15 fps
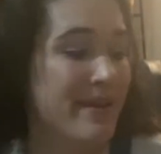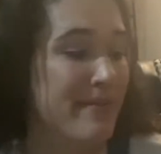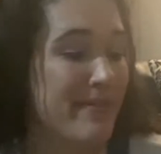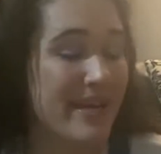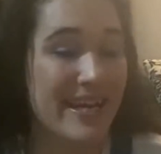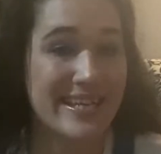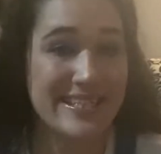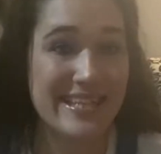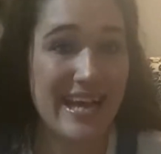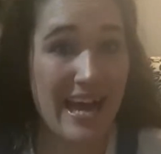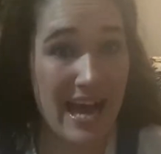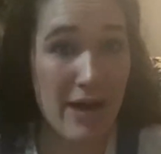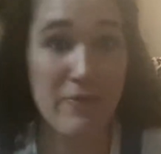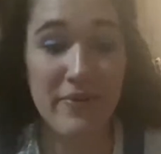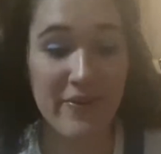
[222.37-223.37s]
because
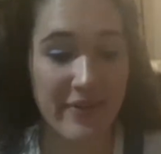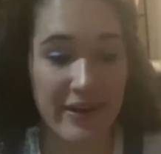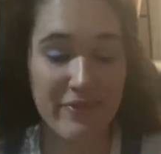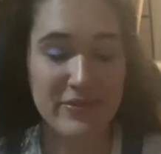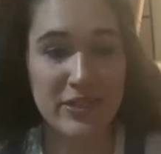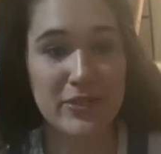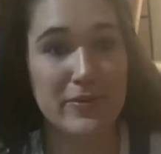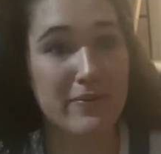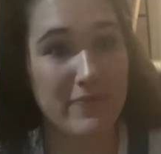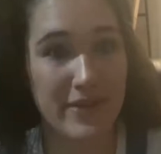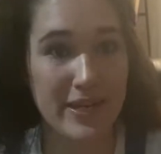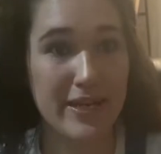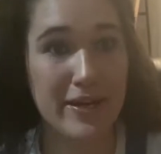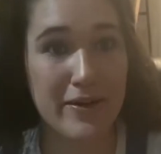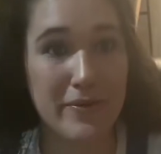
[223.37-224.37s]
I would love to do a
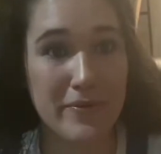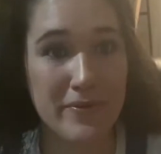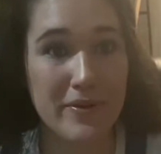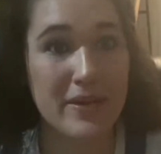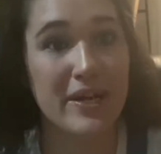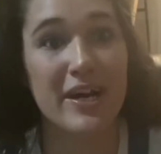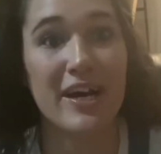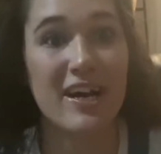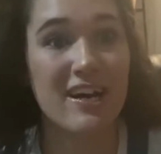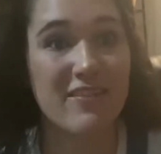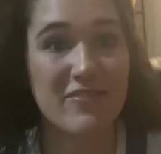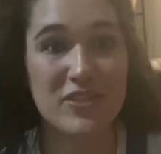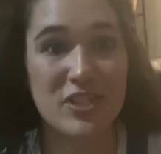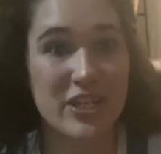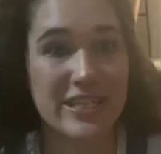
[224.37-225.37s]
video
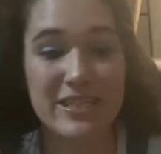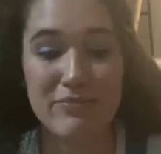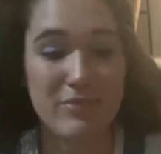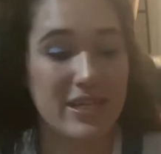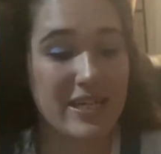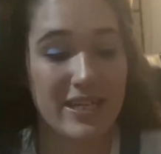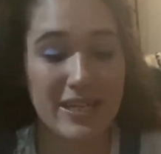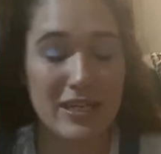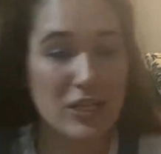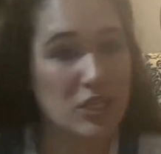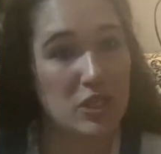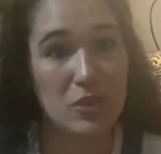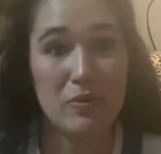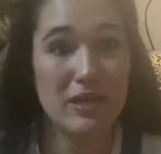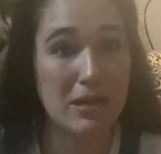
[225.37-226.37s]
of just me
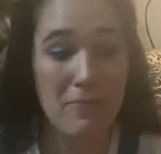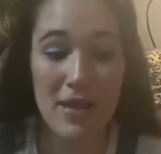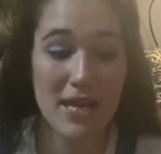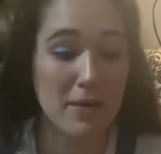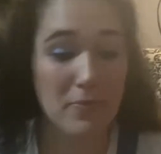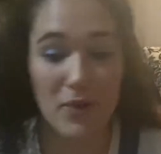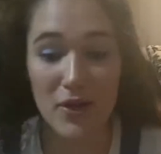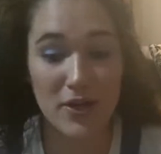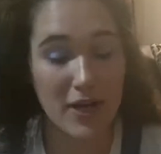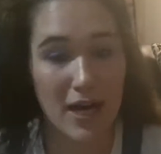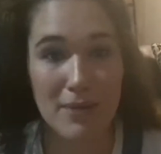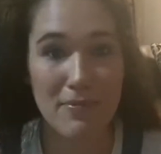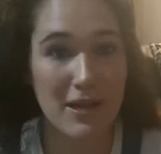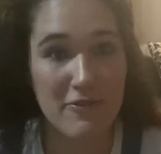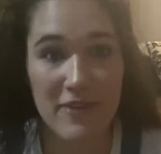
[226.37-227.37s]
doing a makeup look
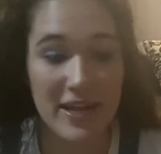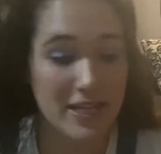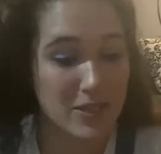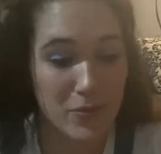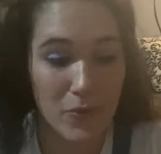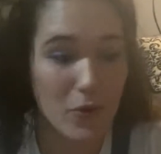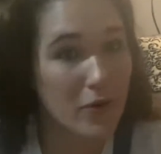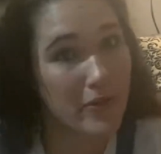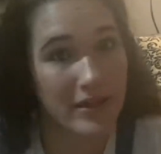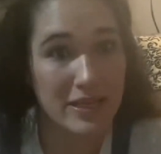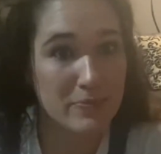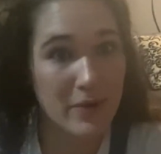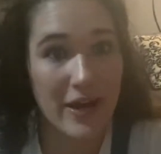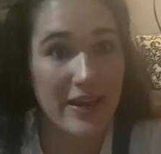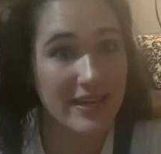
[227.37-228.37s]
on my face with all these
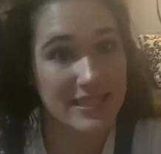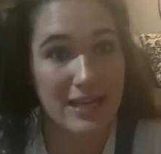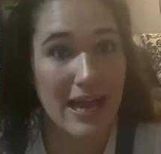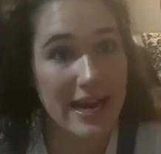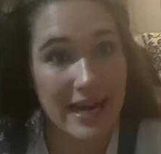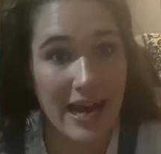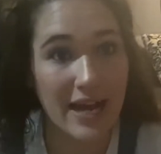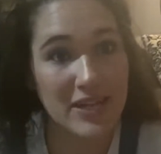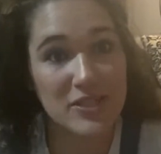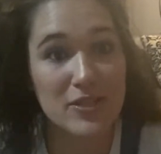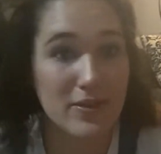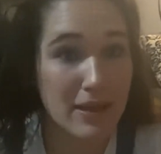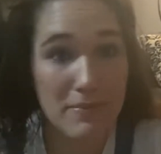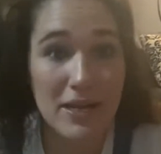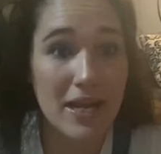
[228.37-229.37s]
products I got. So
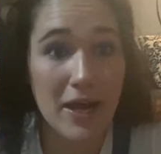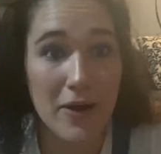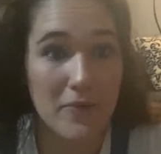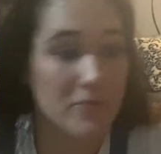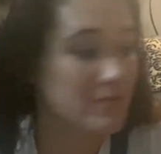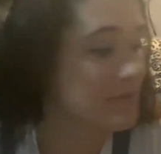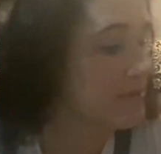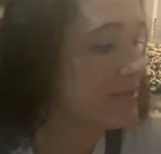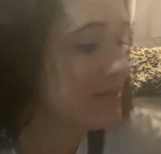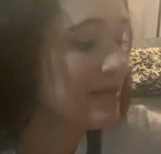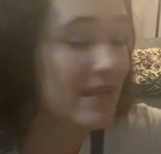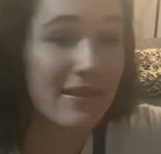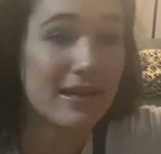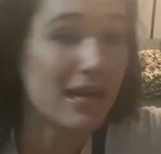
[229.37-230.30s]
let me know in the